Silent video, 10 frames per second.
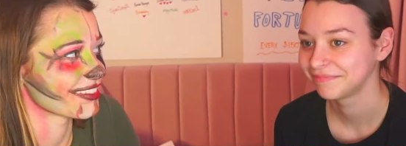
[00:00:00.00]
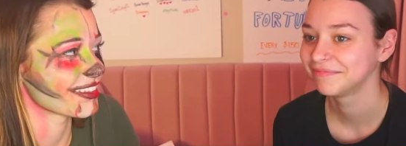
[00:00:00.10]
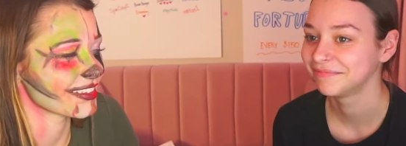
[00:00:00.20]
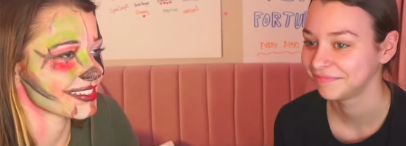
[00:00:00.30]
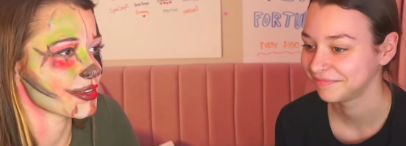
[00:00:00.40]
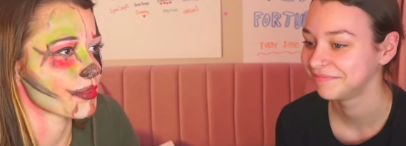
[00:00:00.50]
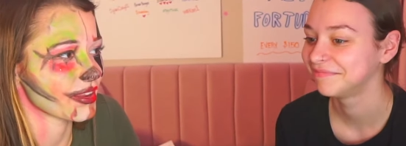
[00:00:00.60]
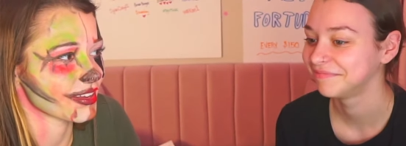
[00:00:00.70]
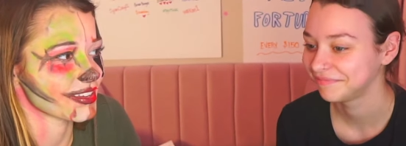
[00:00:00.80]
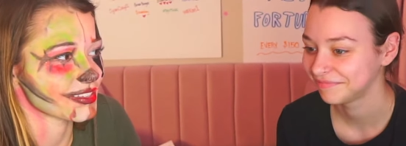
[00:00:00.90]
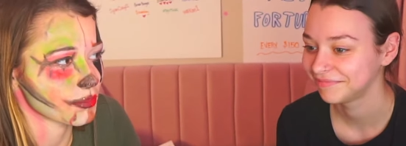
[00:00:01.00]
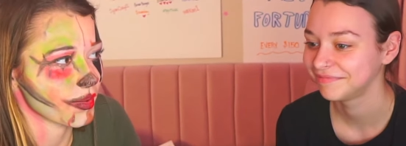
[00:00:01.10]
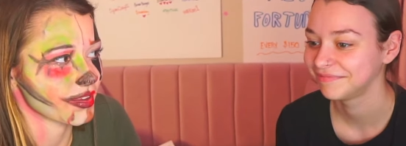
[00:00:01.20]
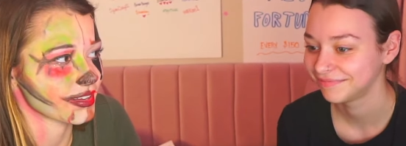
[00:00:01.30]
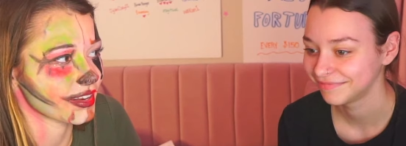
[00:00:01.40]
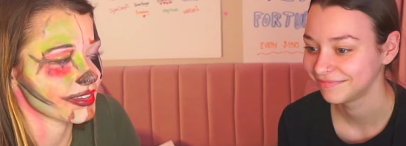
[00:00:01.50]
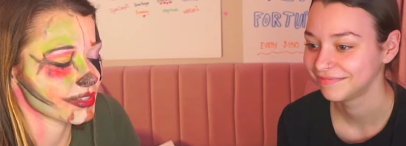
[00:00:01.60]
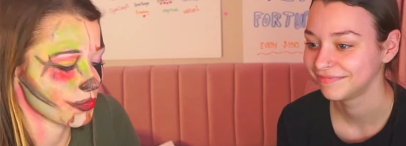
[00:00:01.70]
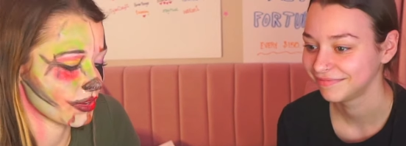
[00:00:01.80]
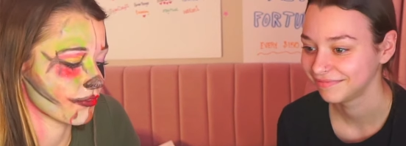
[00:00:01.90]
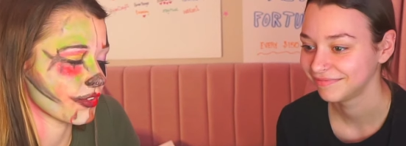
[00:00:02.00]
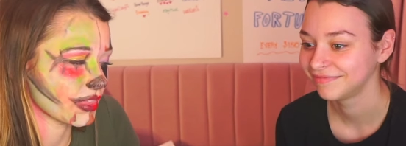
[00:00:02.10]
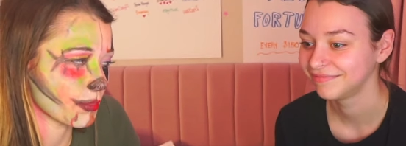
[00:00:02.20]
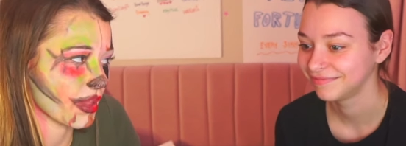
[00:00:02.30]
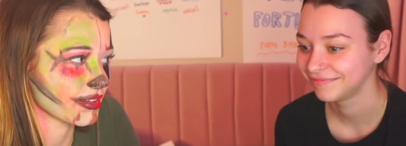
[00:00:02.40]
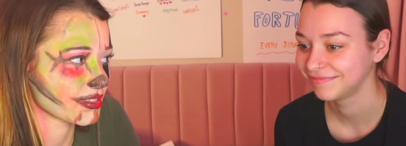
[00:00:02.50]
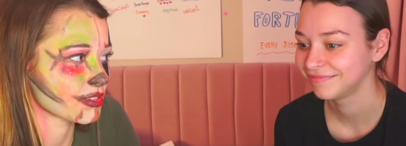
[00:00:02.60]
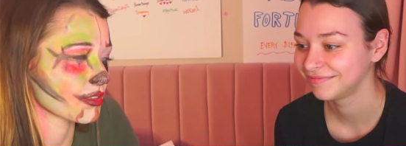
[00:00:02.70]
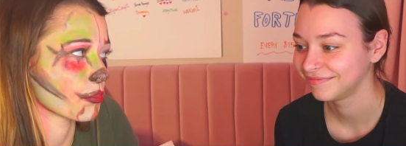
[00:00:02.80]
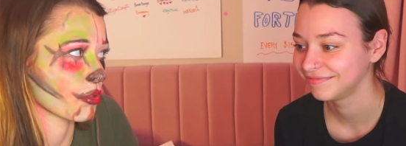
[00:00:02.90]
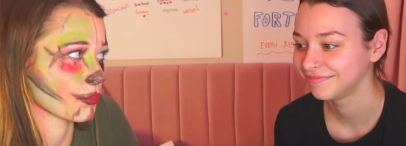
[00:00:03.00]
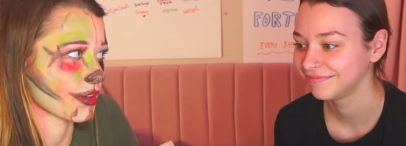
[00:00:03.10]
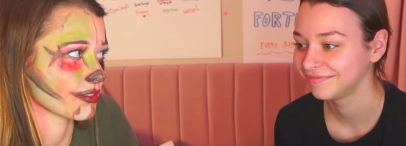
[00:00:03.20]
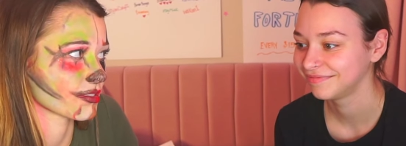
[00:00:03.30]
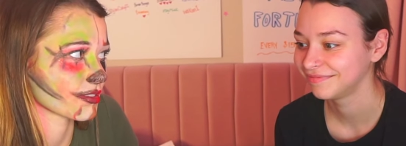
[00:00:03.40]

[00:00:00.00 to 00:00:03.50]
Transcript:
Speaker 1: Lily said panda, I said panda, and I said we could feed the pandas to the polar bears.